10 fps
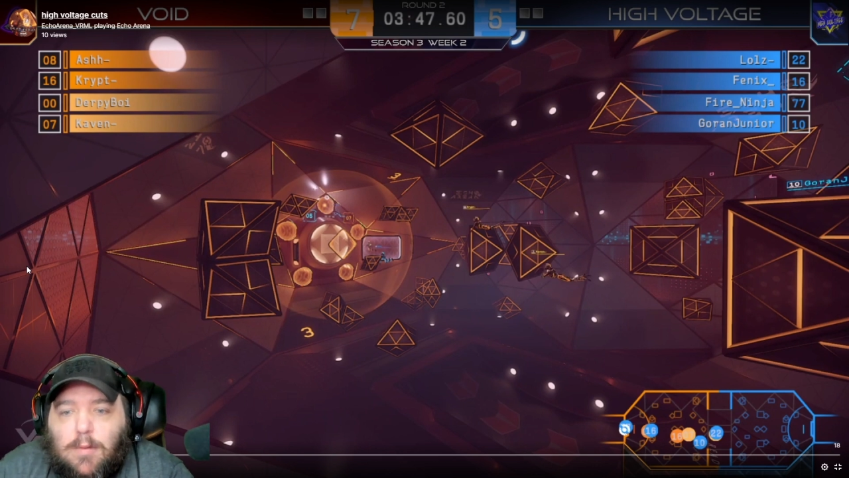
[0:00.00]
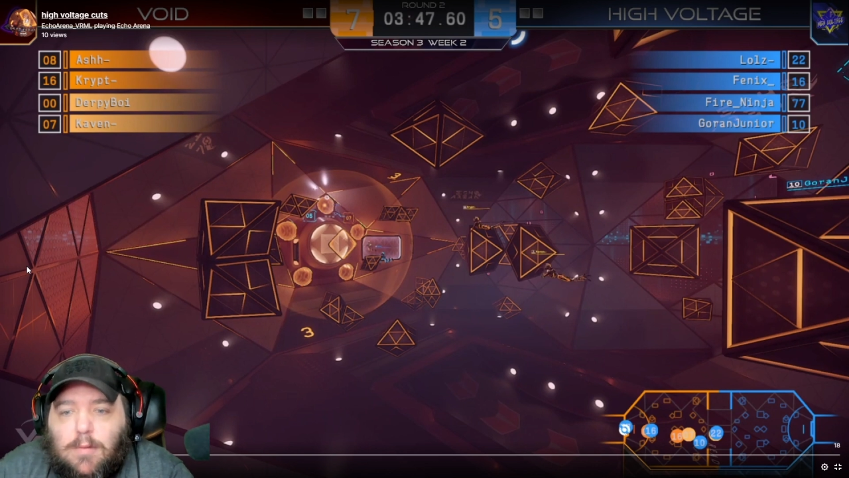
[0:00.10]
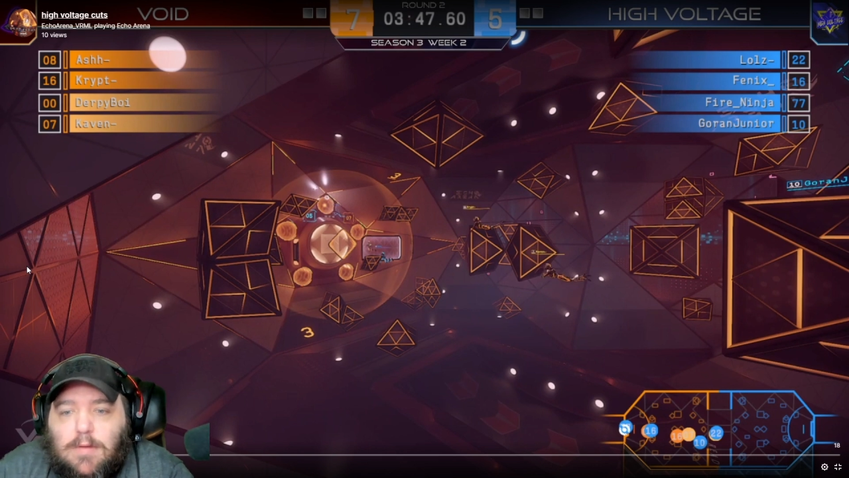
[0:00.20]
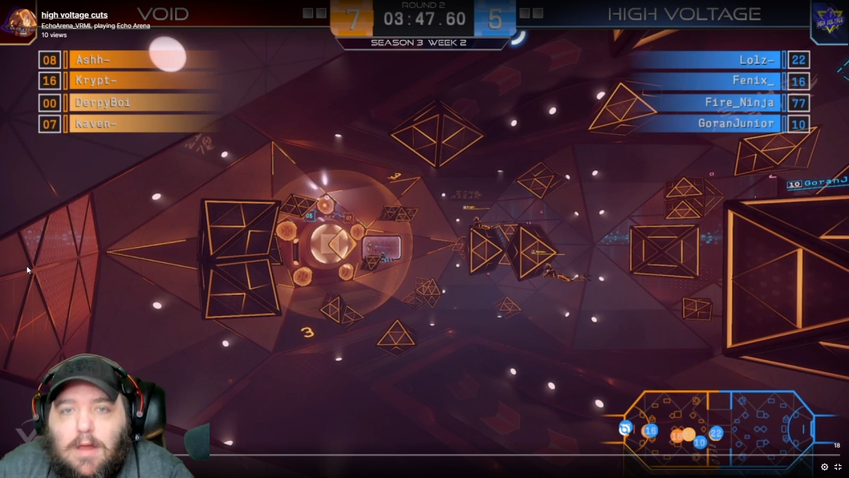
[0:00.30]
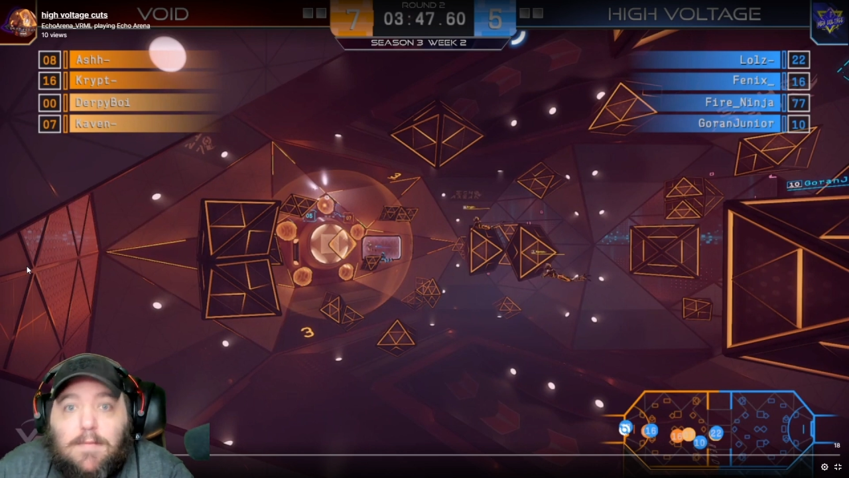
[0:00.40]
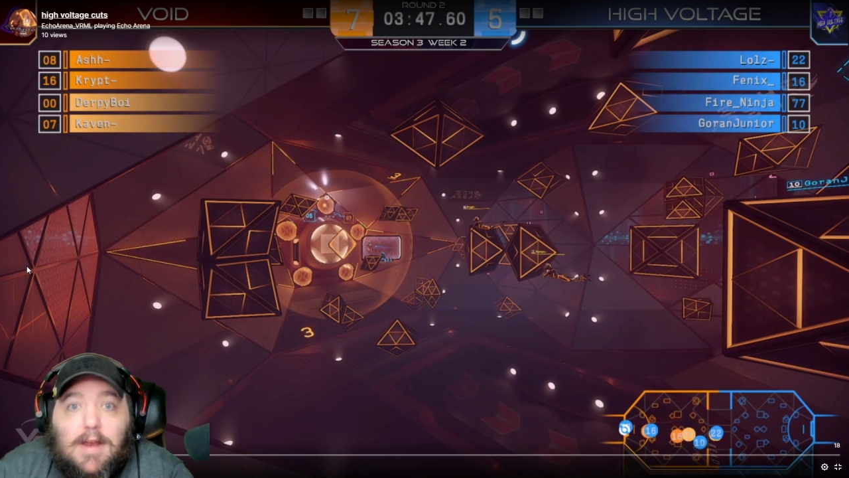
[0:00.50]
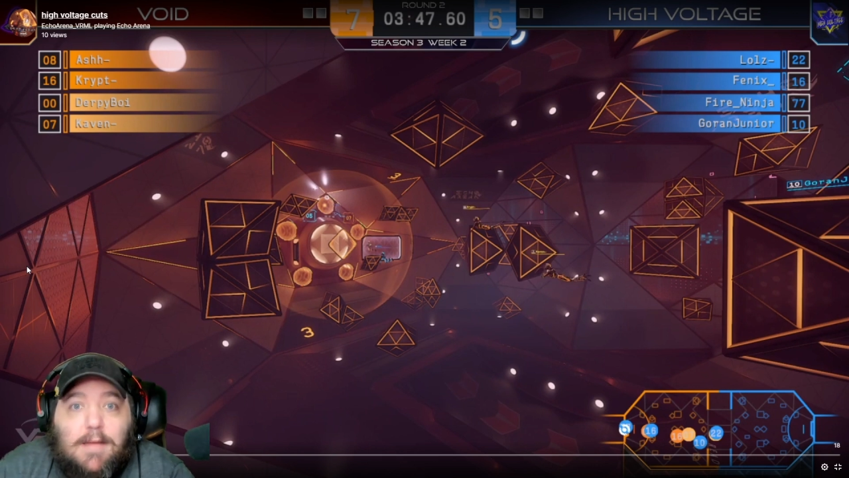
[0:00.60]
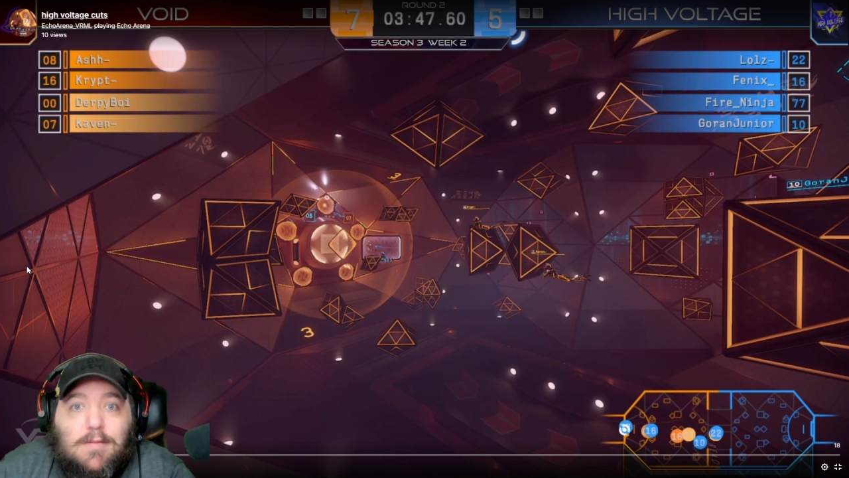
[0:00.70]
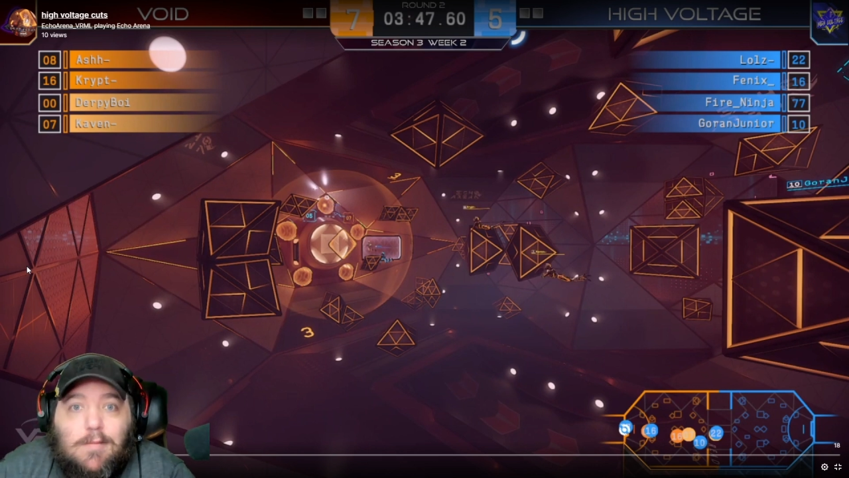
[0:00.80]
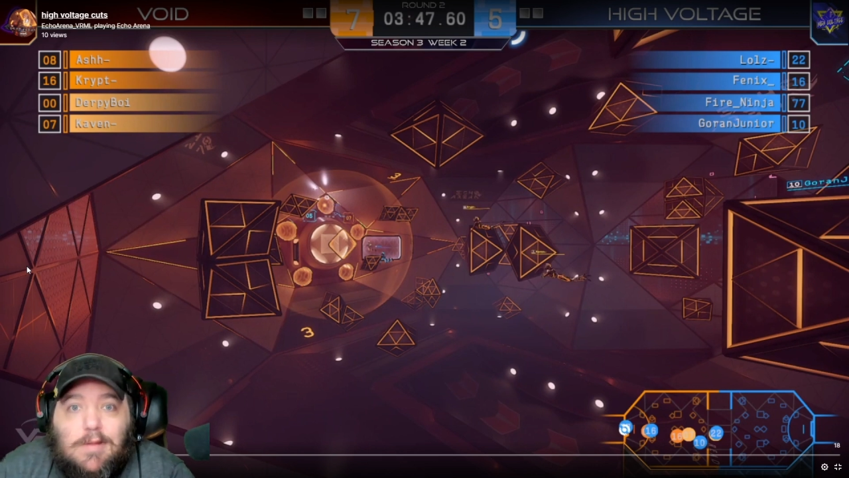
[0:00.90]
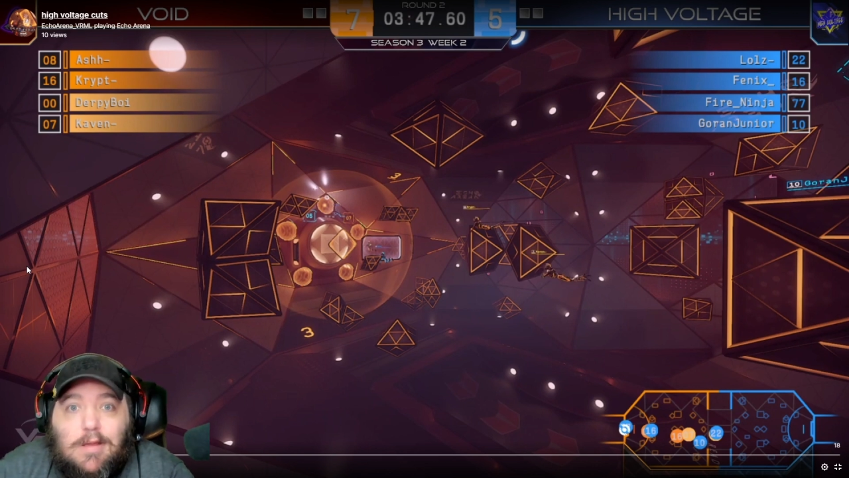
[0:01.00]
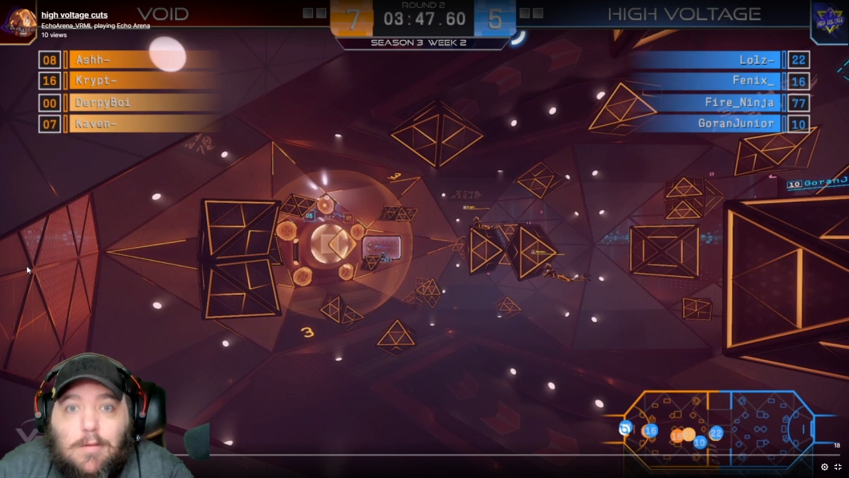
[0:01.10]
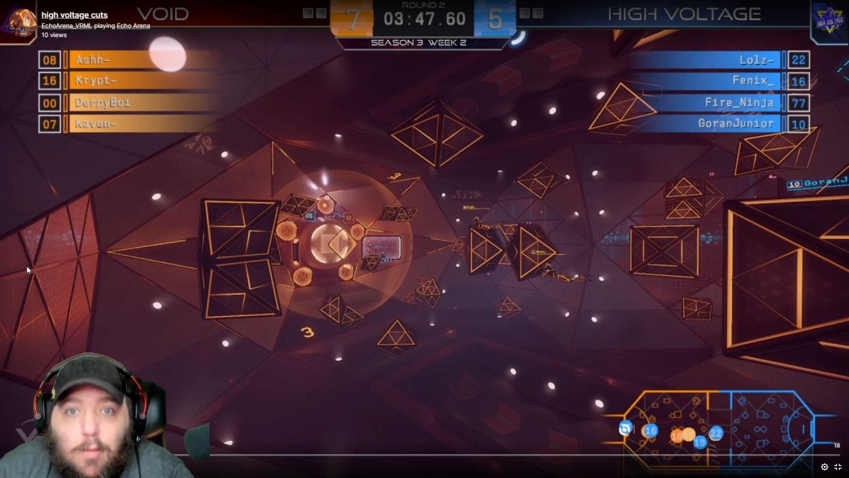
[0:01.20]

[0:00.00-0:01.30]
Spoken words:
pulls off an absolutely